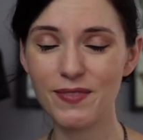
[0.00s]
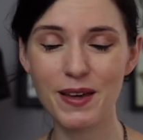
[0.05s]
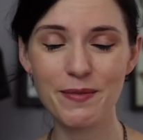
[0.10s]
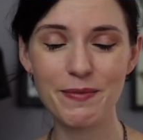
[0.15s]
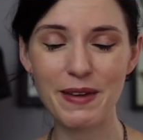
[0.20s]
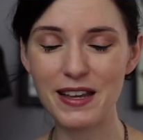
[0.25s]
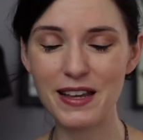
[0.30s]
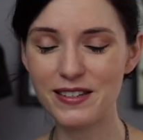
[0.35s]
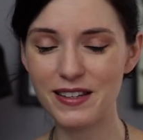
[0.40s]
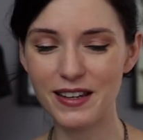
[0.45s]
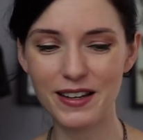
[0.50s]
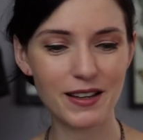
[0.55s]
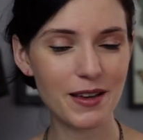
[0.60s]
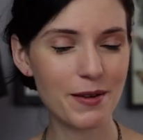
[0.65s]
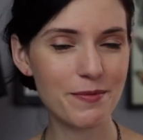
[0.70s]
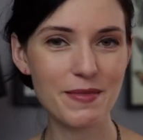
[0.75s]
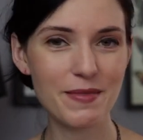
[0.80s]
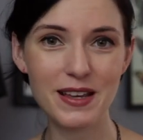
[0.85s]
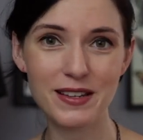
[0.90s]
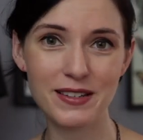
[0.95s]
Amazing,
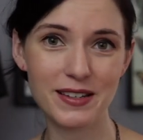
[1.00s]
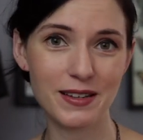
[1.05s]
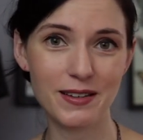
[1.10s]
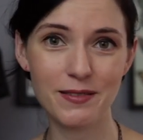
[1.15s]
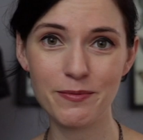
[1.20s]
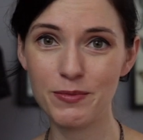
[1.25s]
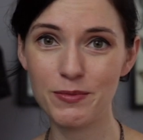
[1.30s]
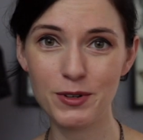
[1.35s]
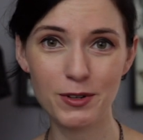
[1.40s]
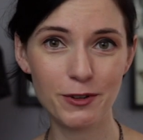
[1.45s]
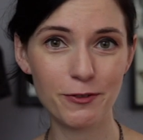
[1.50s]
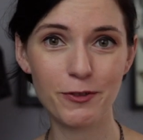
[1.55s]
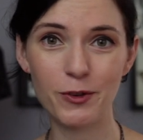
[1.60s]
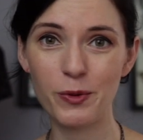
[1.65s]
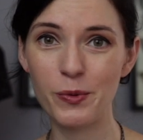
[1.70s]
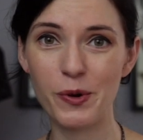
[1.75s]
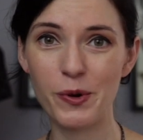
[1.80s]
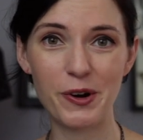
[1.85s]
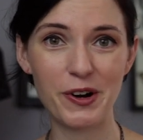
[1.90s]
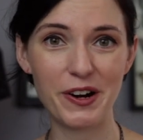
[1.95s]
amazing,
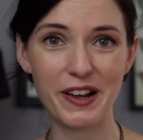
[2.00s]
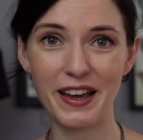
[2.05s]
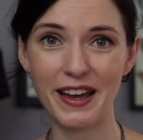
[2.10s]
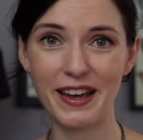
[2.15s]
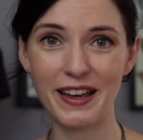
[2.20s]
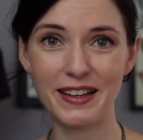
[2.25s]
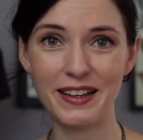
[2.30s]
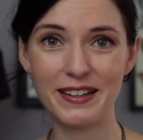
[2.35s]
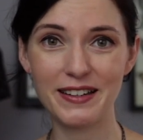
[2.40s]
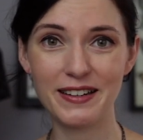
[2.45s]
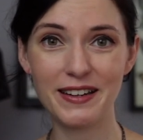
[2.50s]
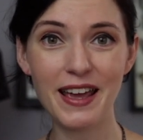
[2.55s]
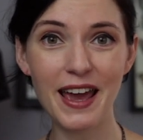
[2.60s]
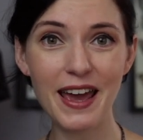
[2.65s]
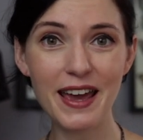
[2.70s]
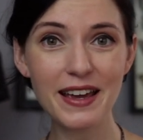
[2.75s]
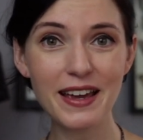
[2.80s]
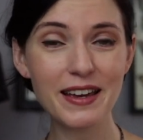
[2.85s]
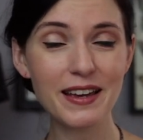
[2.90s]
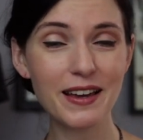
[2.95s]
beautiful work, and
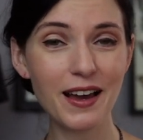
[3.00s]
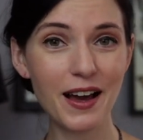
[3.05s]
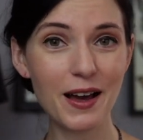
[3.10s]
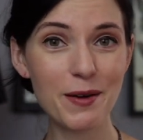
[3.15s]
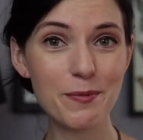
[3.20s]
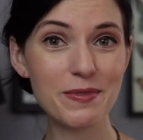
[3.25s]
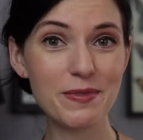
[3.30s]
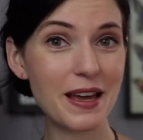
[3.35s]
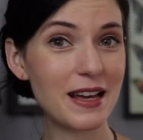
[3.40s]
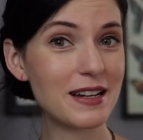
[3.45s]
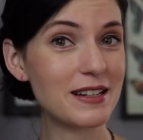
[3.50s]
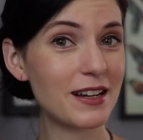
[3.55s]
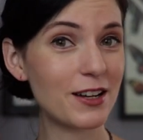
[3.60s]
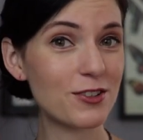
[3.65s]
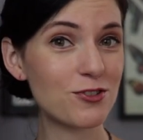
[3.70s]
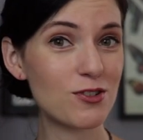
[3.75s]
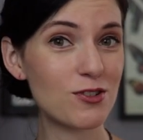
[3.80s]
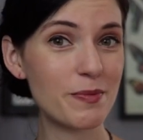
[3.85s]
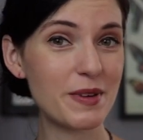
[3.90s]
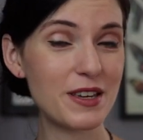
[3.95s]
yay, get in
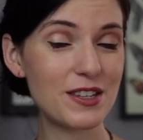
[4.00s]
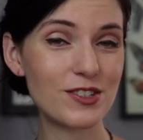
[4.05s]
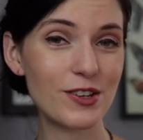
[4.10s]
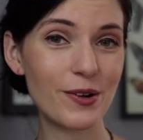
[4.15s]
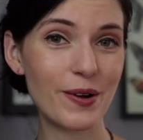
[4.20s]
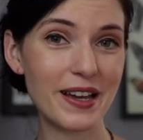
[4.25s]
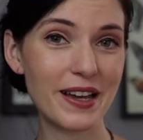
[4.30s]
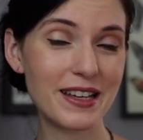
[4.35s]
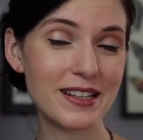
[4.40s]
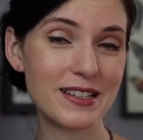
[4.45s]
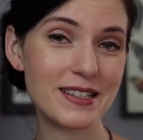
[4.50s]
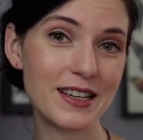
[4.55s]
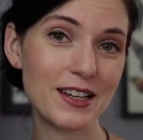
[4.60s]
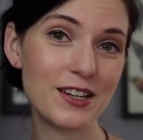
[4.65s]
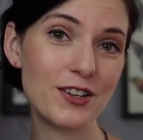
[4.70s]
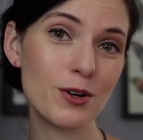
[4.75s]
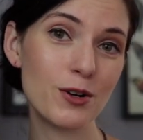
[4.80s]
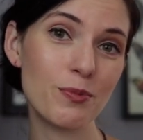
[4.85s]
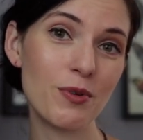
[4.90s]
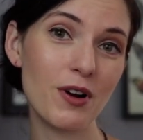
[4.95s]
touch with me so I can
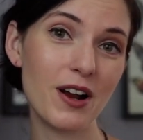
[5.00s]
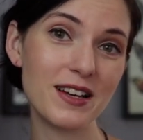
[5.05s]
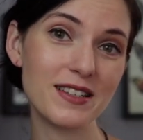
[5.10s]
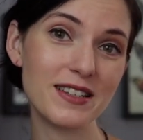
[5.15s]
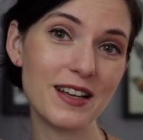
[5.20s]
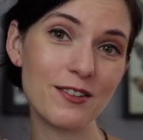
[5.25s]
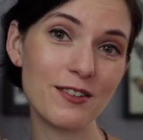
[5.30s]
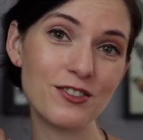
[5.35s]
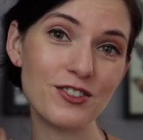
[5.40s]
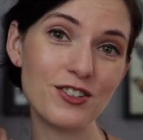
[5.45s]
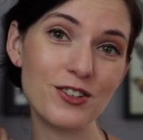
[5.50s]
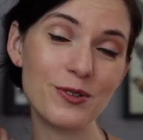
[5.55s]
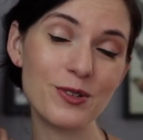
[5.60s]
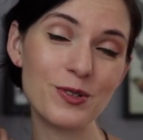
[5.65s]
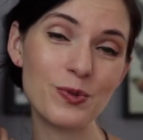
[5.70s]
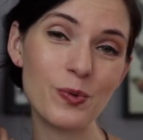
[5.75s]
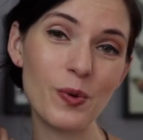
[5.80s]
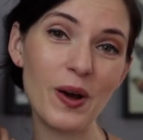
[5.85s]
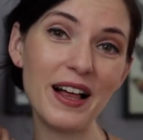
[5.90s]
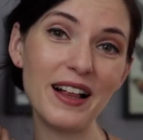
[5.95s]
send your prize out to you
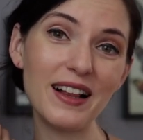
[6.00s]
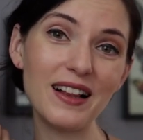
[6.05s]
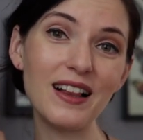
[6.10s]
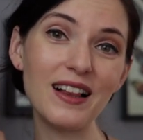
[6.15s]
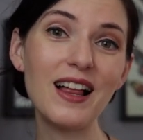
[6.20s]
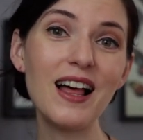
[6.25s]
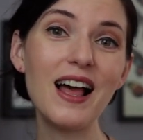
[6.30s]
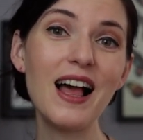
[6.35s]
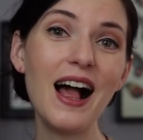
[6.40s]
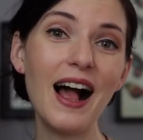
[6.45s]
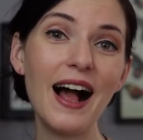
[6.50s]
as well.